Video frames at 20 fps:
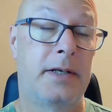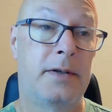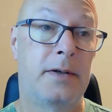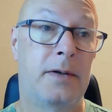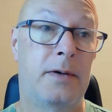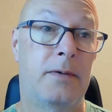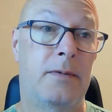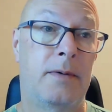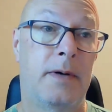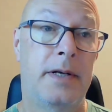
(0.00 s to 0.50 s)
You
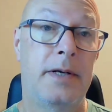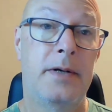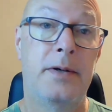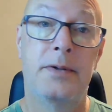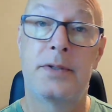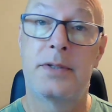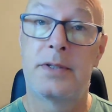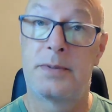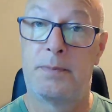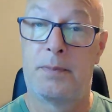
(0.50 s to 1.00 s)
don't want to
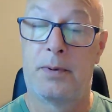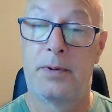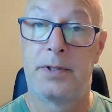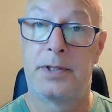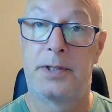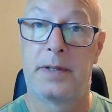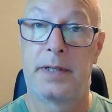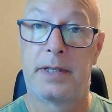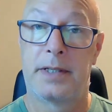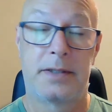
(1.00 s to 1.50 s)
use
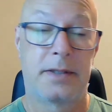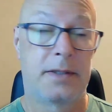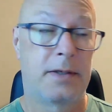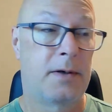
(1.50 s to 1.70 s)
sport drinks.